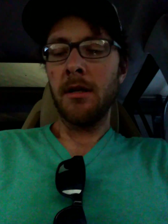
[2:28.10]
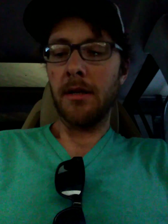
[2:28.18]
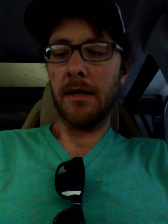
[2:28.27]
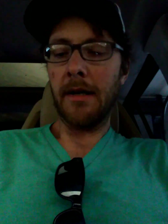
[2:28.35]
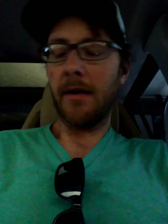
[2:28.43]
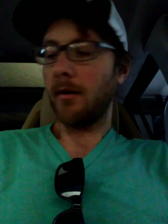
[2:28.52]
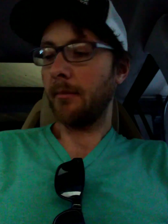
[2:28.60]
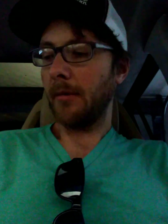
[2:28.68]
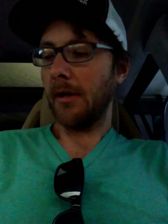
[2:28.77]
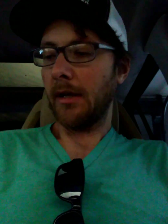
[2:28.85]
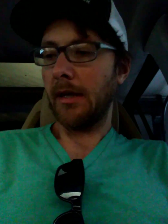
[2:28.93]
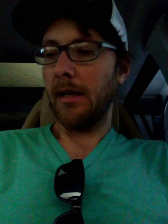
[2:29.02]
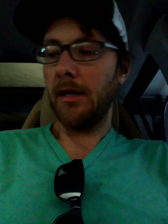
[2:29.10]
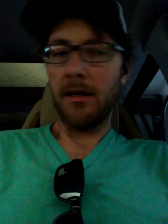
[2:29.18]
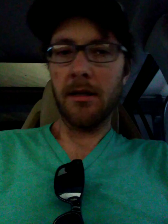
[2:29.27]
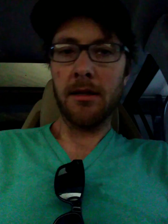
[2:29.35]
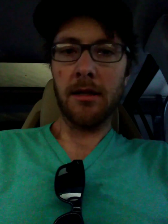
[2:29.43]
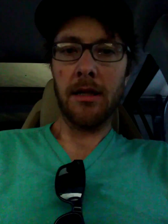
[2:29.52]
Now I'm going to key
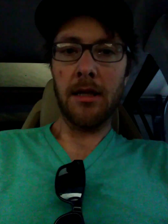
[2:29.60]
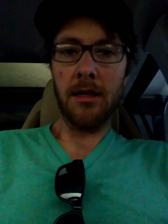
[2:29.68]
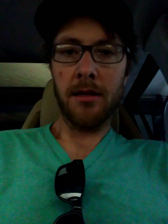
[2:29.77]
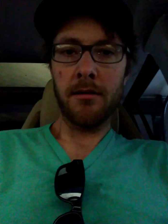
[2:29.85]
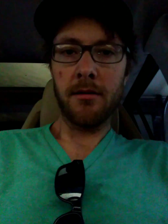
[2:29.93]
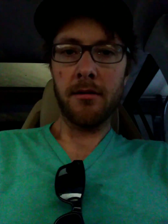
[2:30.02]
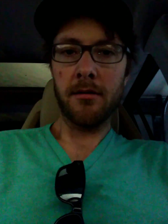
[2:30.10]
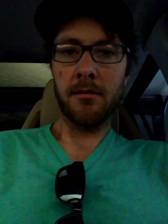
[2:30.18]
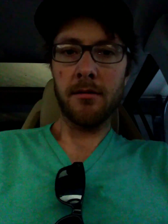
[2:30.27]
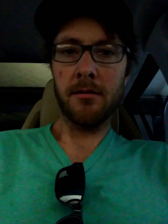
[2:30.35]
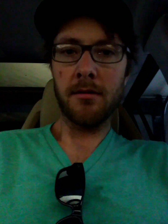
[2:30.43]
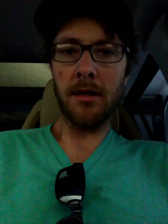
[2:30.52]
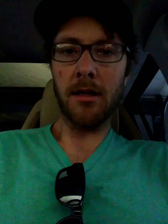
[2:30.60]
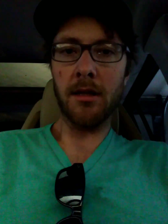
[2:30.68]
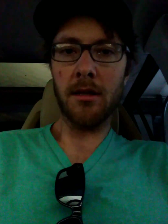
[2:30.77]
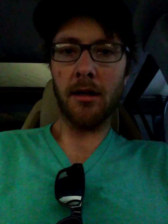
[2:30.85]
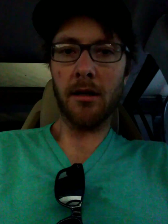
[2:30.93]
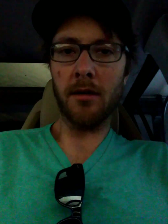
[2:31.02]
in again,
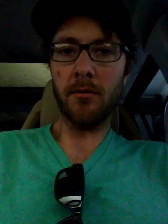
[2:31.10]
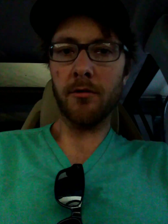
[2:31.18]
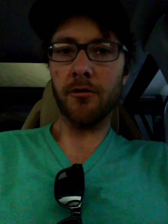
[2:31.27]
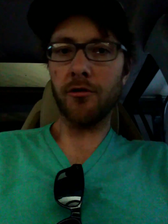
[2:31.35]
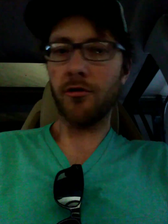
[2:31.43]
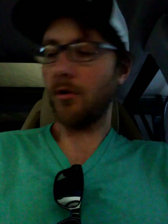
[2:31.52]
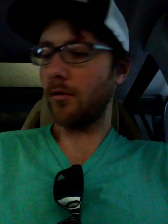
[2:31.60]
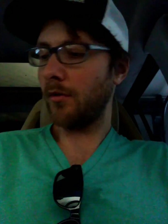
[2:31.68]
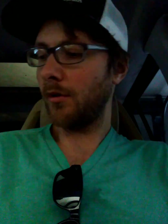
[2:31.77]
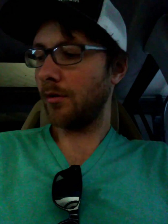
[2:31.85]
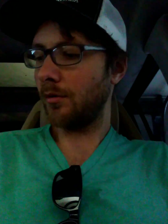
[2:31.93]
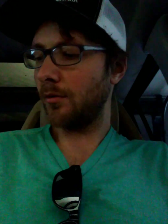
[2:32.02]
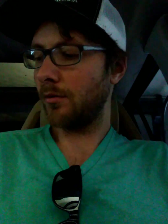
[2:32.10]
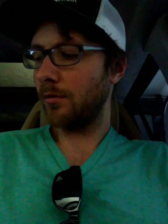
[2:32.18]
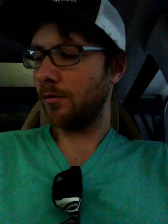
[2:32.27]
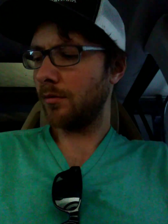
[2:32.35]
and I will show you